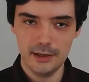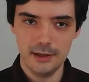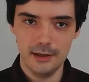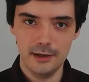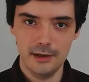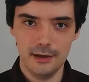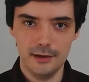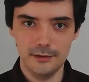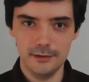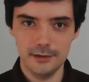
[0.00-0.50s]

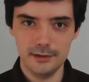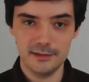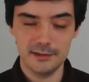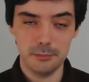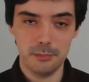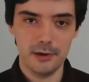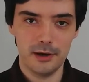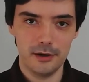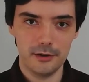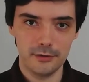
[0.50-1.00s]
and it's
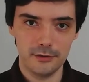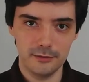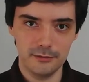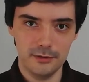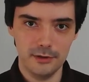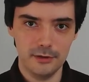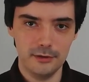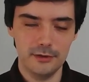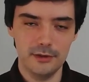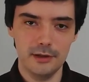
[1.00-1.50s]
a part
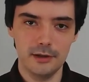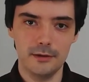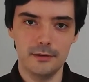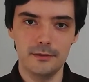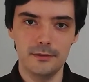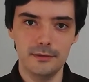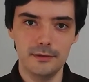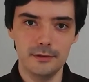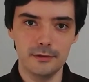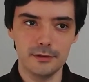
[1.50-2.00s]
of
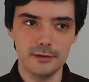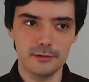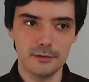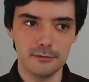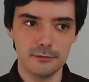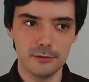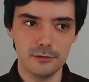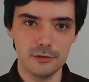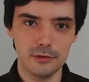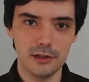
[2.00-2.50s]
the list
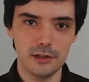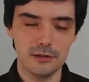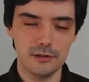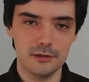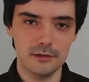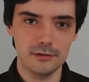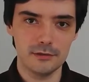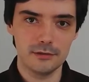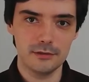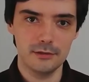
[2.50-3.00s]
of
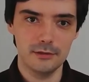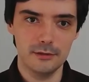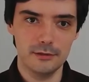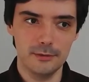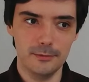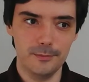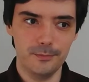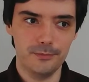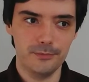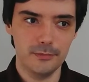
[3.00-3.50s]
conjugations
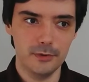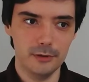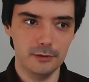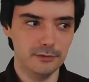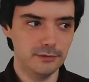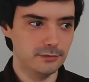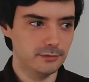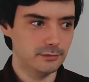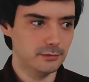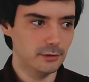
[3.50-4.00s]

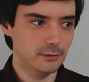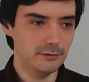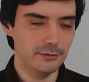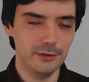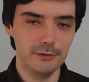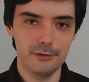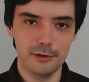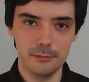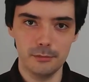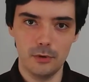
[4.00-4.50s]
of
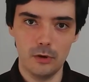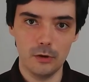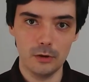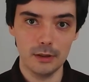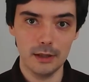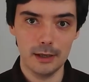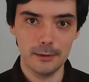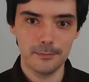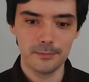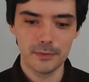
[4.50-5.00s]
the verb
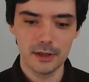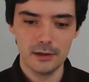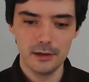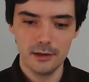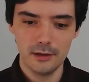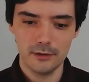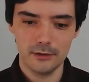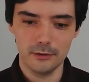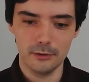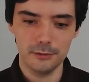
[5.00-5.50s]
olla.
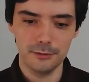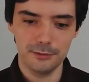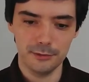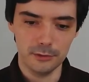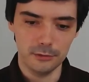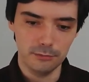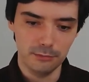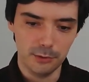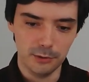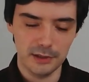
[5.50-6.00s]
So if
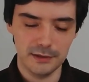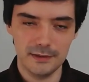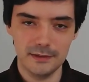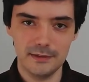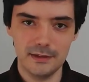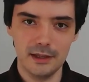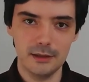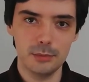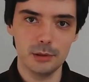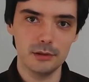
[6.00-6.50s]
you look at the
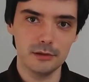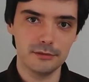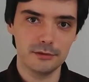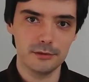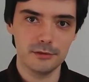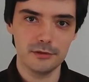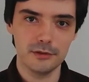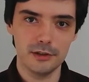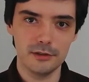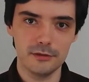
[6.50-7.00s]
table of
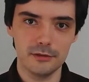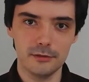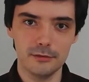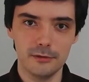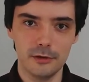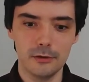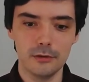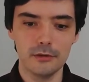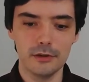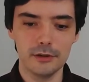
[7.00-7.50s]
conjugation
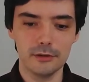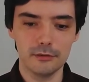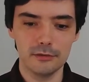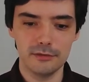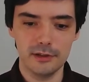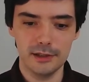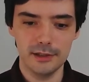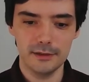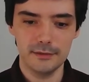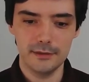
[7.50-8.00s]
of olla, you'll
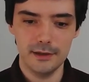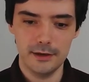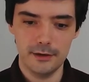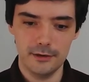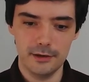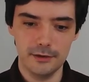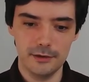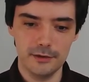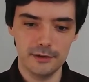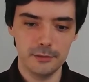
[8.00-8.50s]
find it
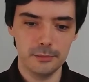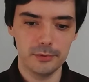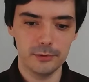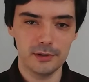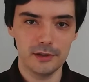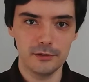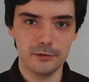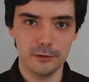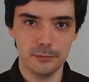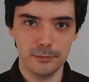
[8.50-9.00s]
there under the
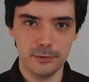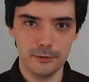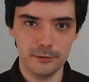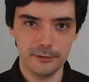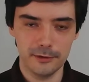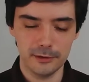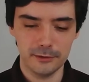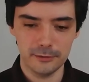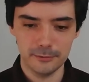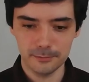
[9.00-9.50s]
potential
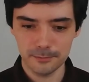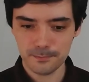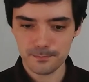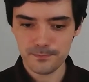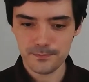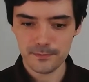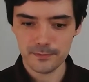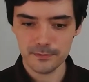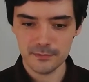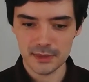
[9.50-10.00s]
perfect.
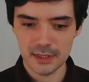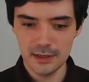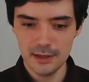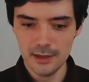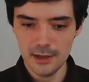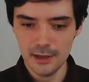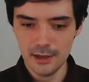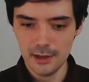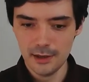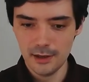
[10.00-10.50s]

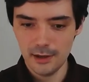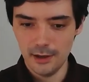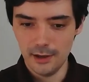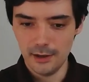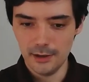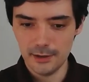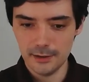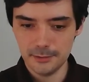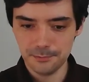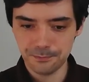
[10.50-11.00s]

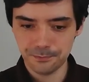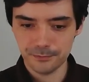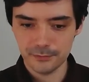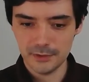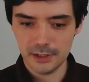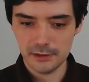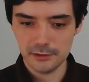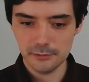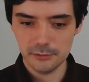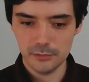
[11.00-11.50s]

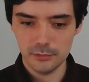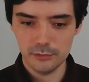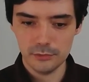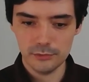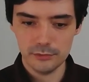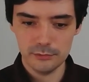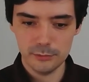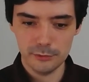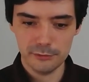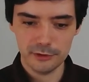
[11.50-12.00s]
Then
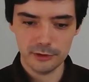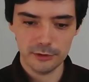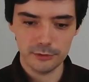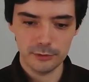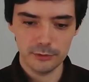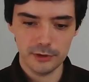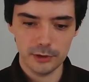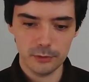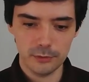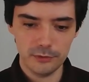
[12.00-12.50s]
moving on
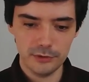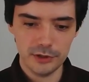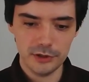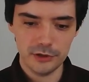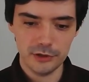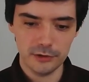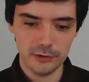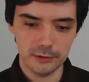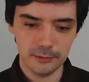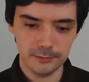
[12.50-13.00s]
to the
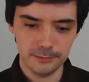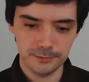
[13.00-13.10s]
conditional.